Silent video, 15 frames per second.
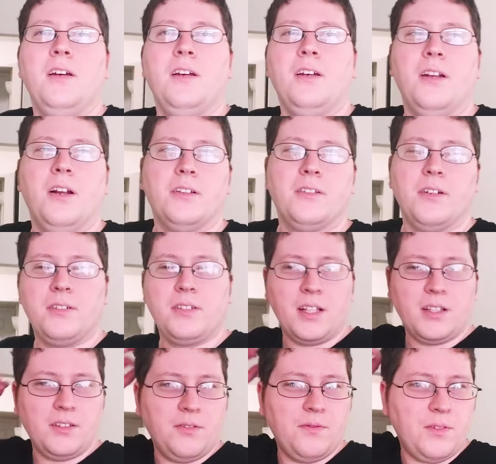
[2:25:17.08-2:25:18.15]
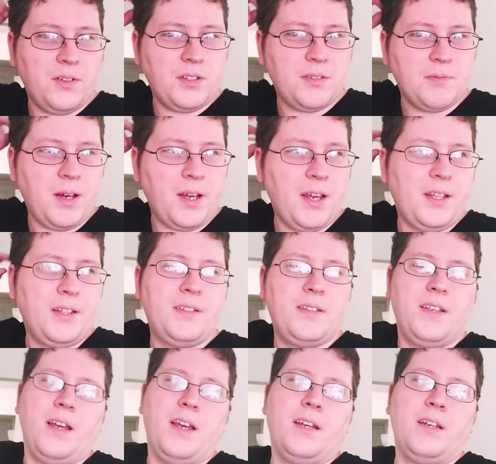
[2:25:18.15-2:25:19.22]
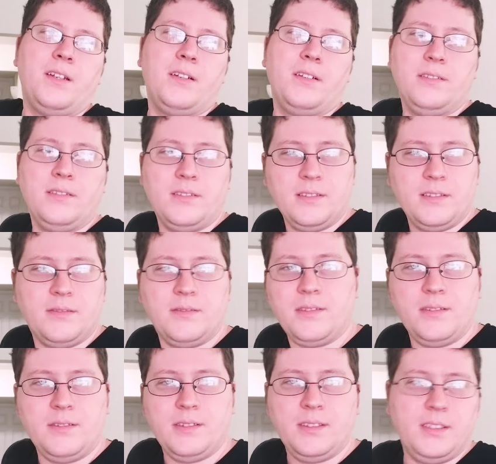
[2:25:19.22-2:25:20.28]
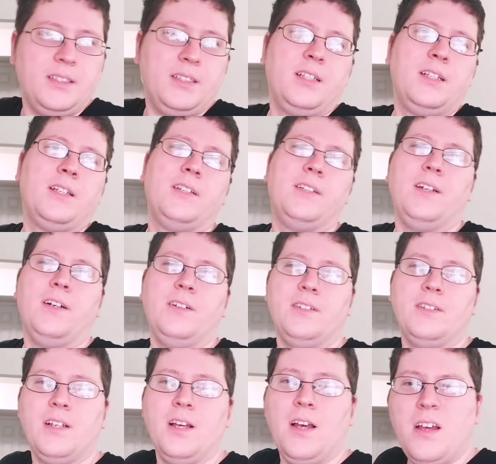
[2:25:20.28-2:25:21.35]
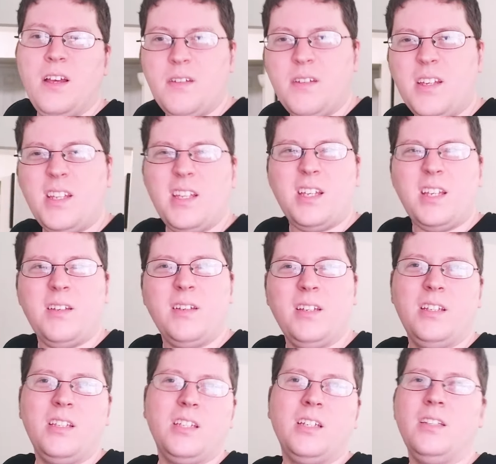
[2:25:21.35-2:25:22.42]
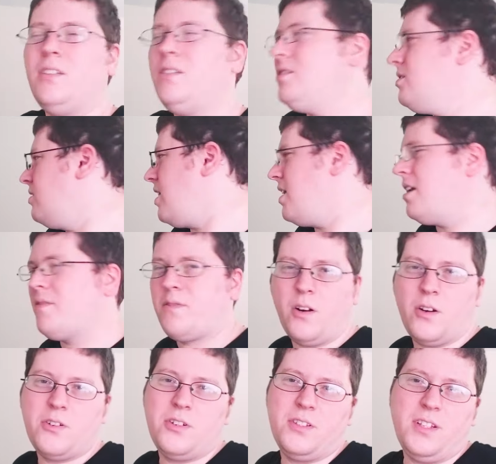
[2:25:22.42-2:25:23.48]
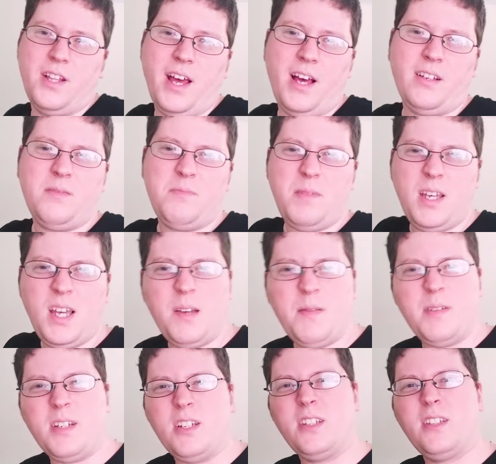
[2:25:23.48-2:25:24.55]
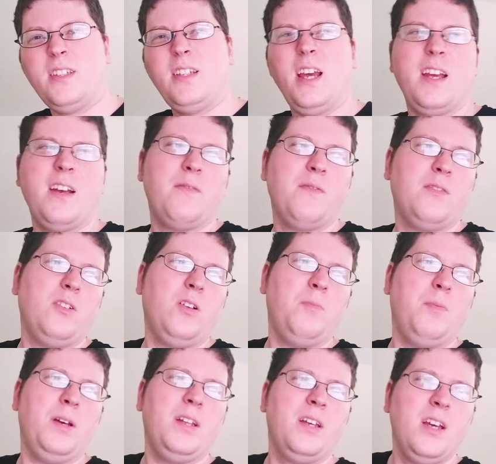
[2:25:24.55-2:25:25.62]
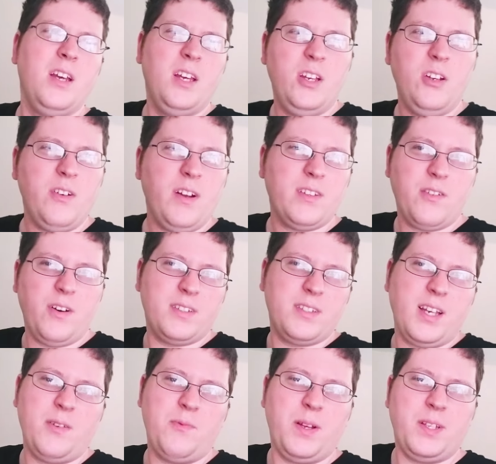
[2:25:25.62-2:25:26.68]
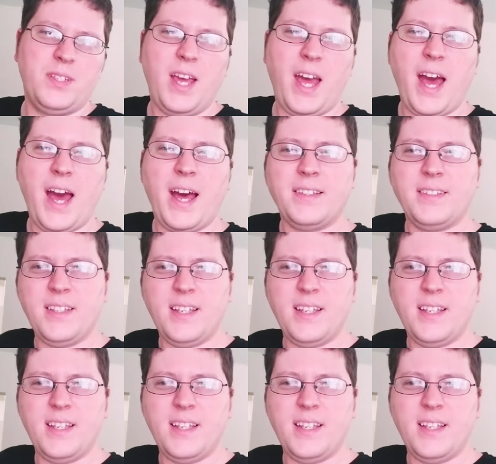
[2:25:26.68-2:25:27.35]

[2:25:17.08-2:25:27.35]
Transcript: you know, there's always that little voice in my head saying, you know, I don't do it, you know, just, you still got enough groceries in the house, maybe you can just stay here for a little bit. You don't have to go outside and waste gas, you